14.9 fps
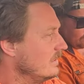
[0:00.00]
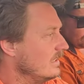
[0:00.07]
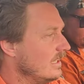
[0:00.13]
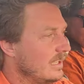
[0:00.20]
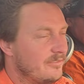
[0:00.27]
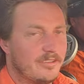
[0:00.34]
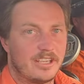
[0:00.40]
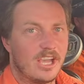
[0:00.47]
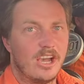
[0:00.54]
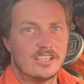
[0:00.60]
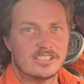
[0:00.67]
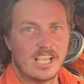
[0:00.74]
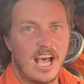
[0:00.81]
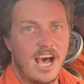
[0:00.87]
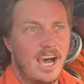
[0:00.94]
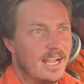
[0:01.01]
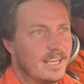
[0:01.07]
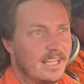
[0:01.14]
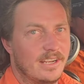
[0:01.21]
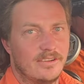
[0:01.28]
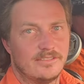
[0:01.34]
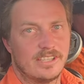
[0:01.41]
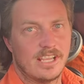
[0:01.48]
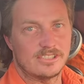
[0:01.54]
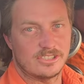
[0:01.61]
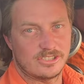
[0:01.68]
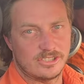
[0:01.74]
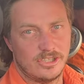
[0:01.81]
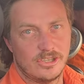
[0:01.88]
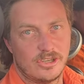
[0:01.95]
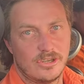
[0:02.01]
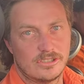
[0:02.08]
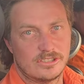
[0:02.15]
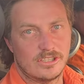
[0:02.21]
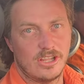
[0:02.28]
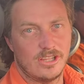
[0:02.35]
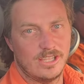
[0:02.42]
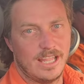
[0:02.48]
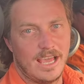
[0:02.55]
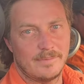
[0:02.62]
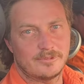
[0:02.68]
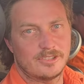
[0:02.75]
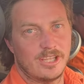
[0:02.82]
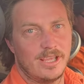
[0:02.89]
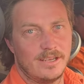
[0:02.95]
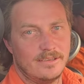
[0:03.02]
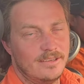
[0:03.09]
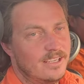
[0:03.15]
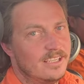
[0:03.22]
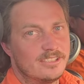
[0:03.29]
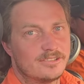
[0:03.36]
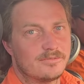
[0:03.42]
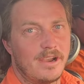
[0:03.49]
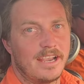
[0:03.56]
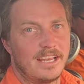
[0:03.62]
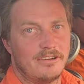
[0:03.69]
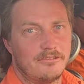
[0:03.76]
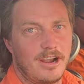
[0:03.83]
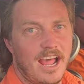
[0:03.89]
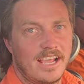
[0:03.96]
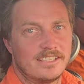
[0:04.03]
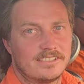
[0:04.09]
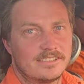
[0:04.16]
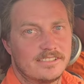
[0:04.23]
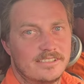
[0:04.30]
if it goes hard and it does 2 good solid laps, then it's ready to race.